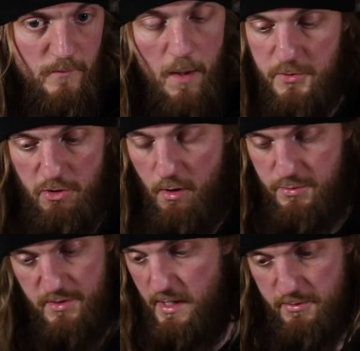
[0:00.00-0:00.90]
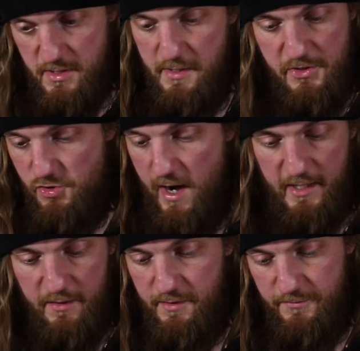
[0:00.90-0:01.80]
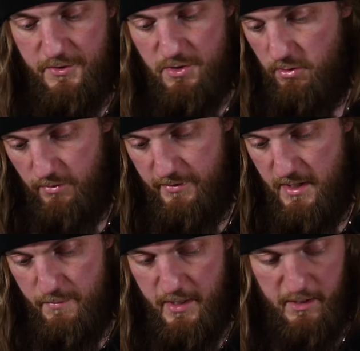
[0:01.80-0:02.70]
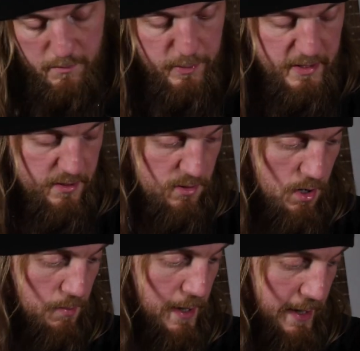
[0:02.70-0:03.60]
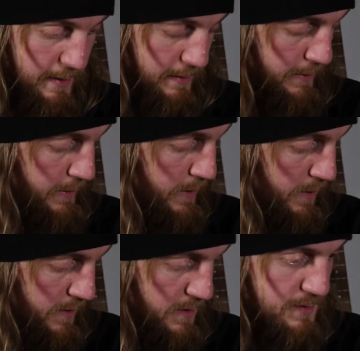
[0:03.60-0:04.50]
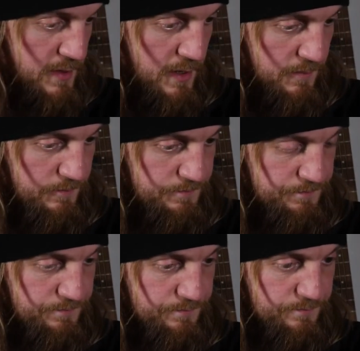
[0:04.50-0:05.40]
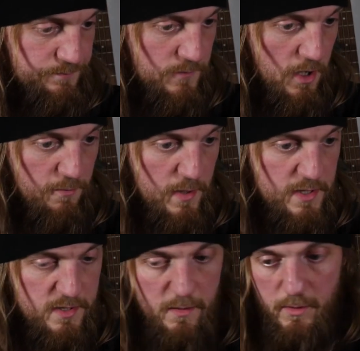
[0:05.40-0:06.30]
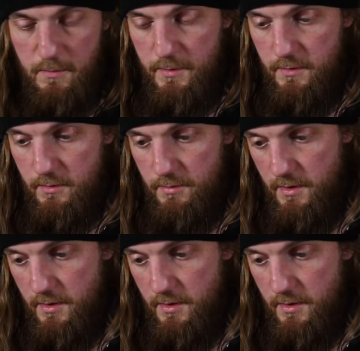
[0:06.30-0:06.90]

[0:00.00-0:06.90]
I'm sure there was another track other than photography and being a complete knobhead that I've messed up on, or